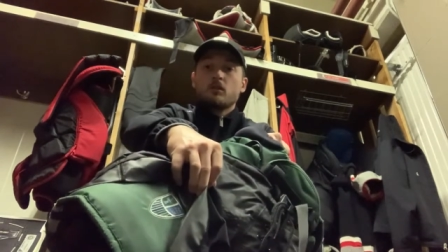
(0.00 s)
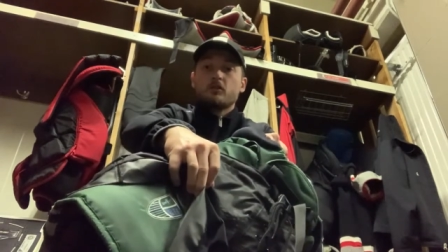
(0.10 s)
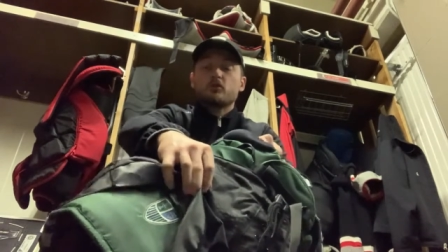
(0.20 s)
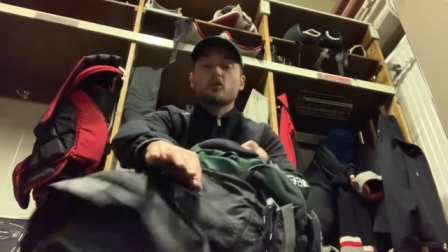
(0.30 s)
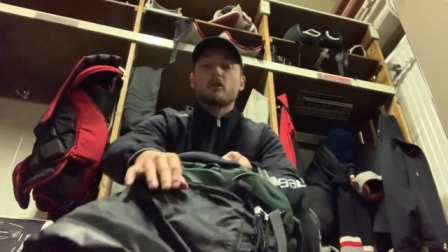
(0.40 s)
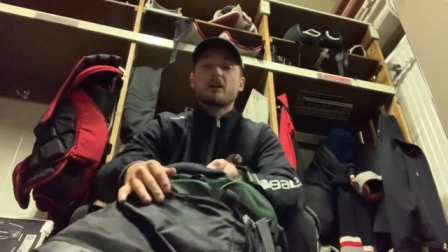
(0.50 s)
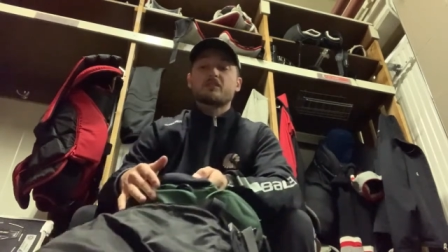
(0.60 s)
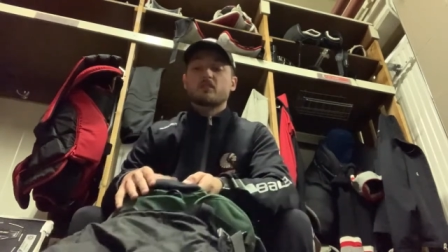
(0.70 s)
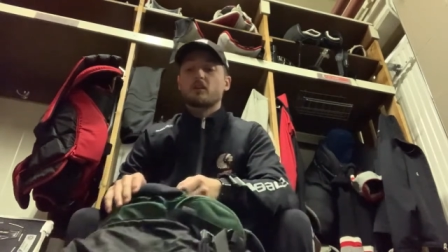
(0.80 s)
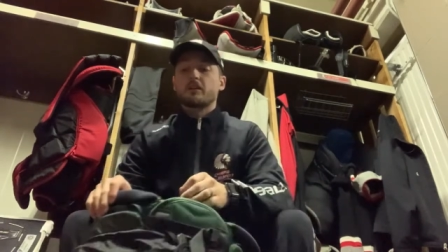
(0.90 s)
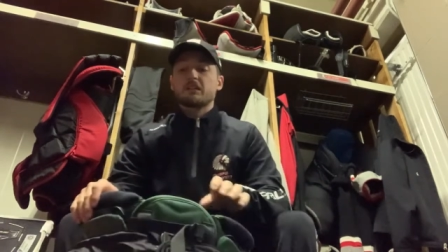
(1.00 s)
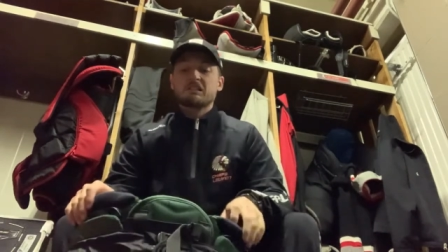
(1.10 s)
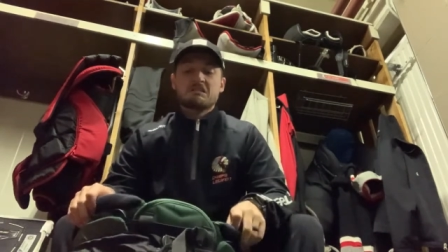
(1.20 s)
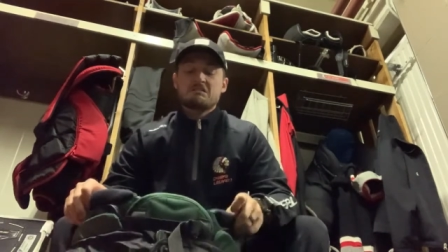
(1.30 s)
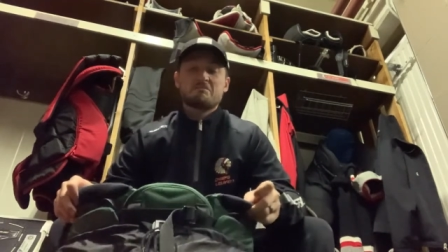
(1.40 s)
School crest, sorry.
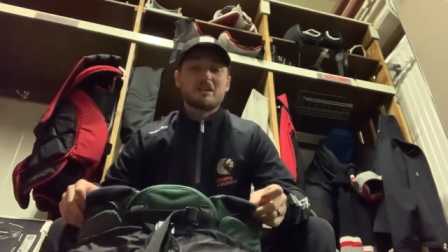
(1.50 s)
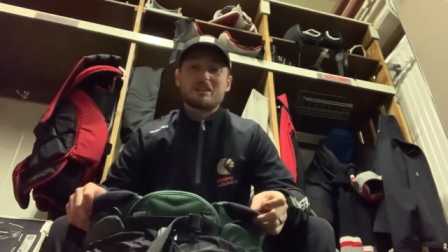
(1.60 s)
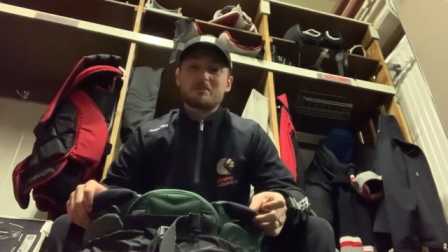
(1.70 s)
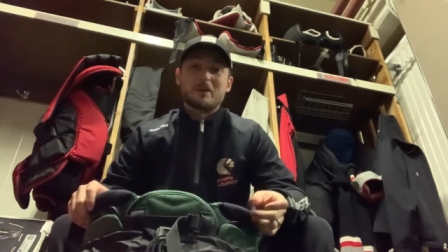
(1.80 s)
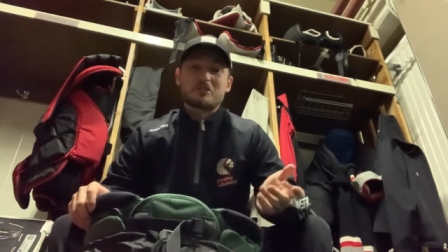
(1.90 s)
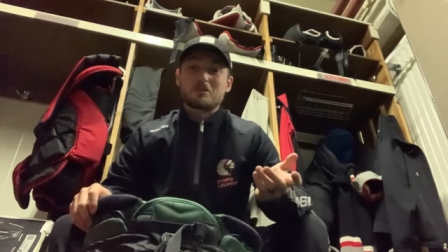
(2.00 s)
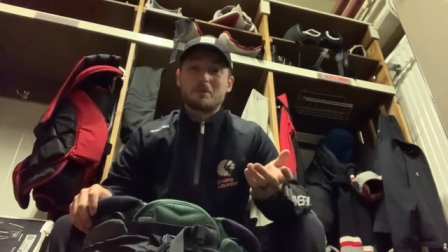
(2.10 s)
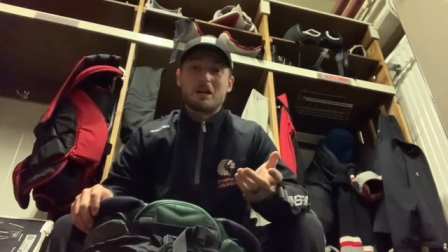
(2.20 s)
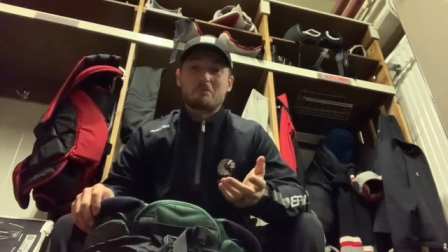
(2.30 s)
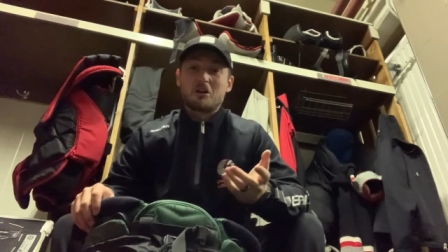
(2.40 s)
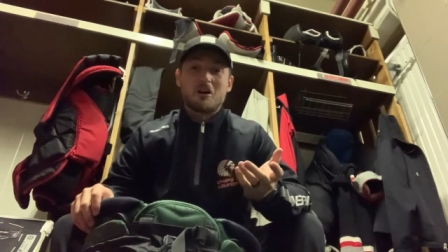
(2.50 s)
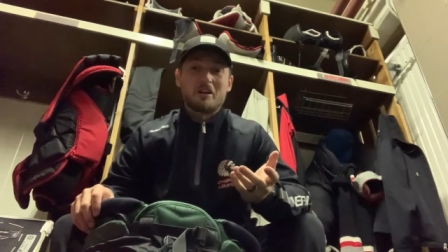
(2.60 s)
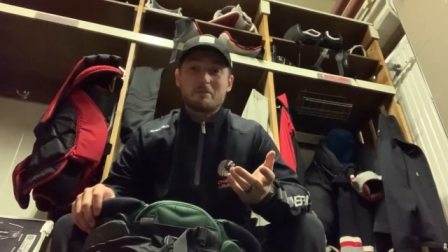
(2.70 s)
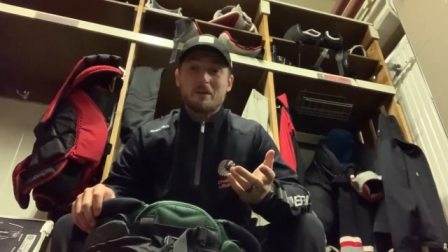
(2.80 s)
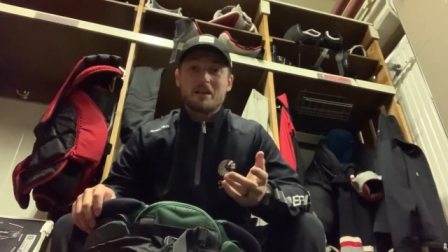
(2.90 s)
Nothing special about them. They're
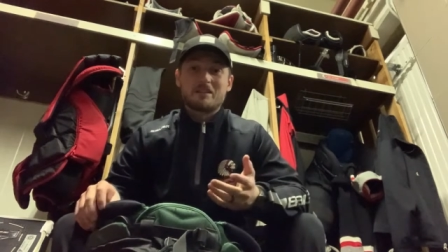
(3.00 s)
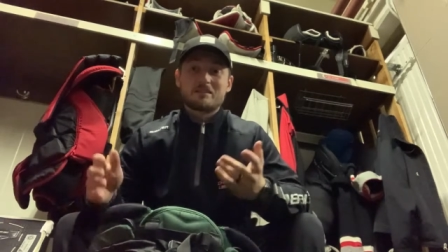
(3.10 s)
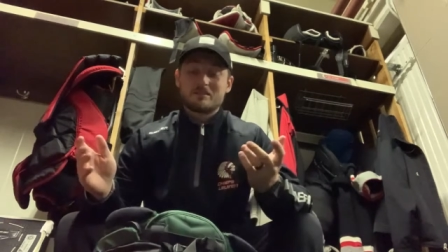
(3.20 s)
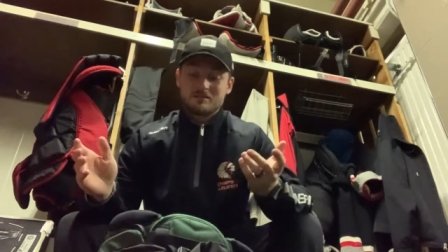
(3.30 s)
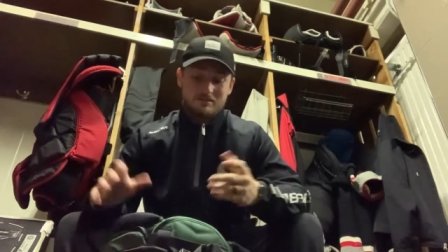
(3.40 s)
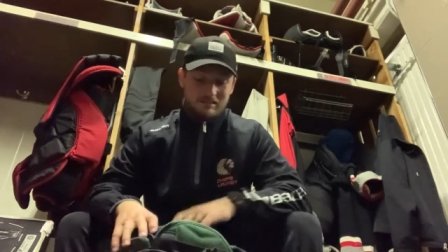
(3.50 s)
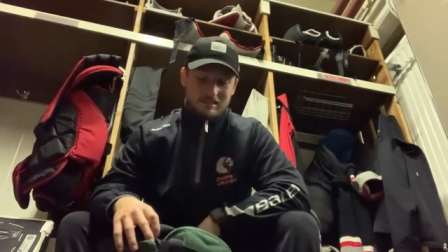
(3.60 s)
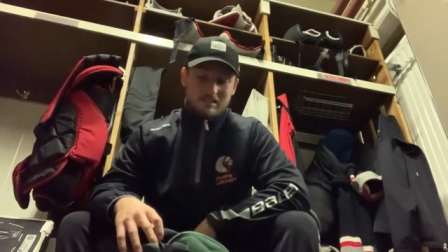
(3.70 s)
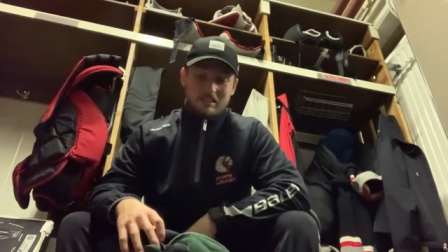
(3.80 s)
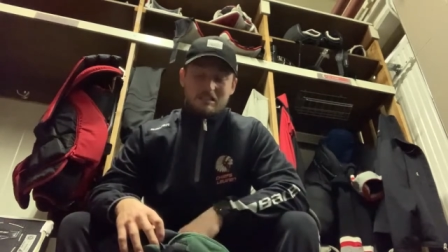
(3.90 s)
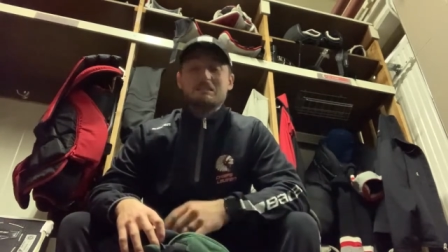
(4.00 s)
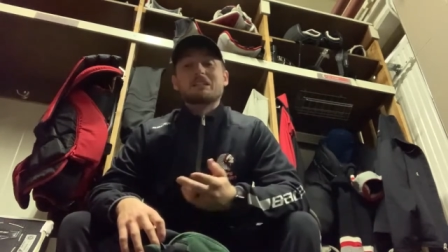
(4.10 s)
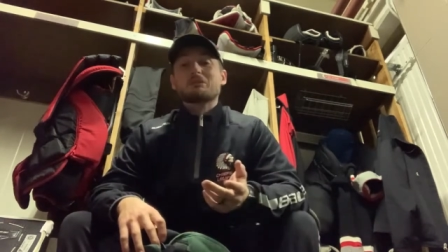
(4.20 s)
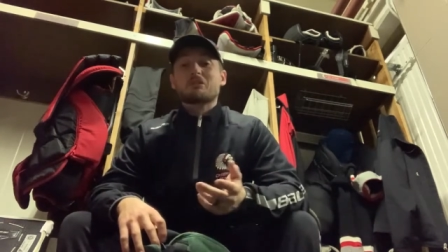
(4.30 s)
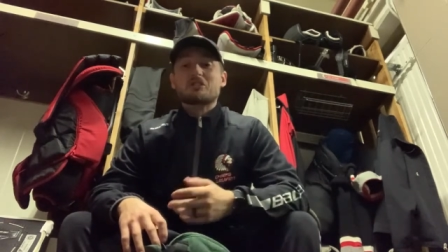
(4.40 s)
hockey pants.
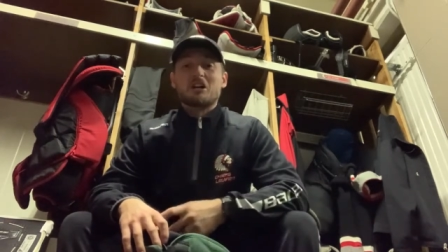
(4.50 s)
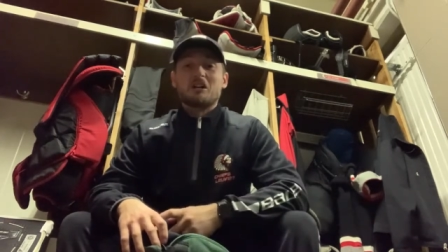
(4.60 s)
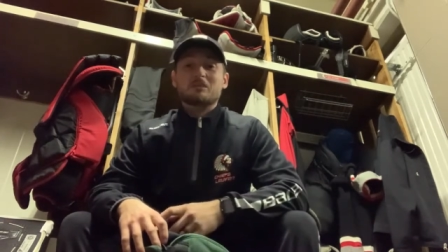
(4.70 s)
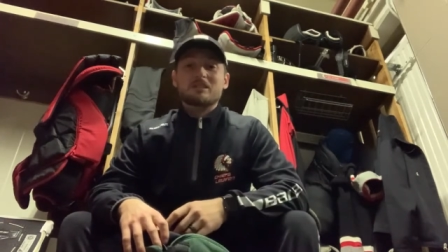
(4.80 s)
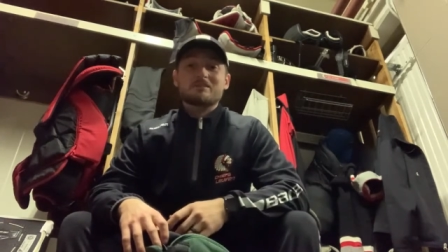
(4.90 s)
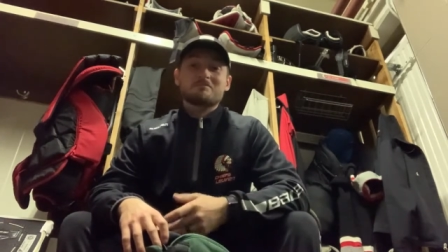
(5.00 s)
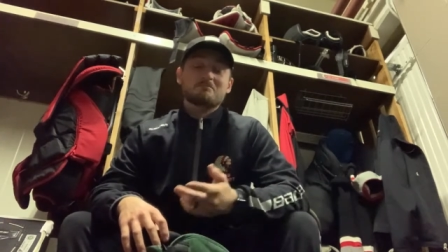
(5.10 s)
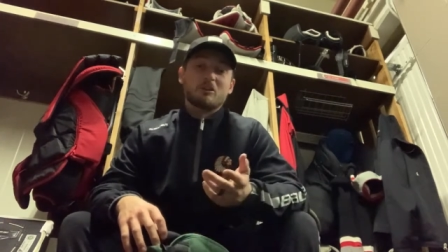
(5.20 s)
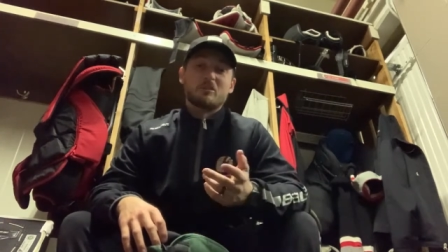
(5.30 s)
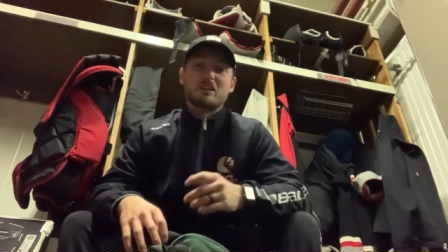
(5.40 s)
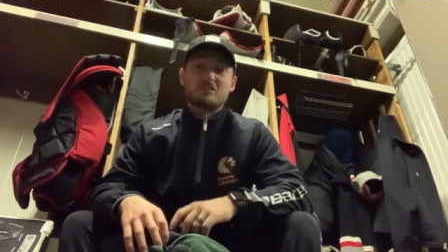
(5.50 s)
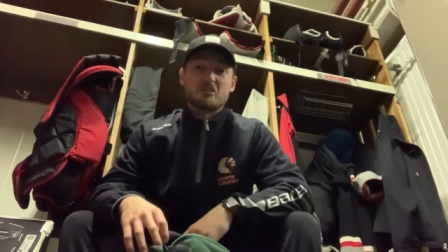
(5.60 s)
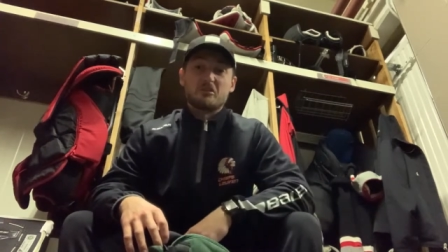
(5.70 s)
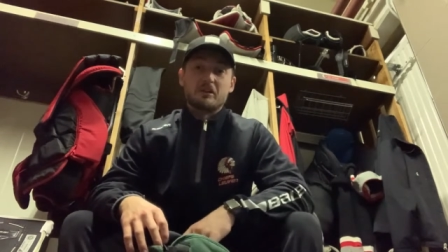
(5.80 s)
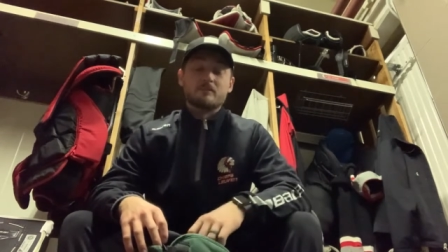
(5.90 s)
They do the job. The only thing is
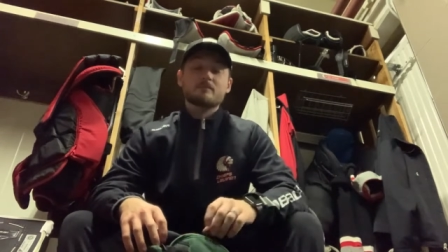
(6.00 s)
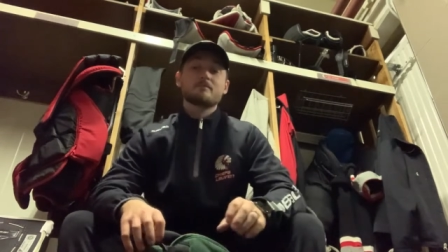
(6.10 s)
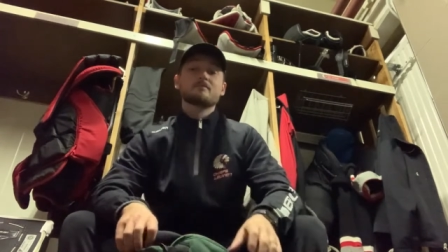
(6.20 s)
they're green.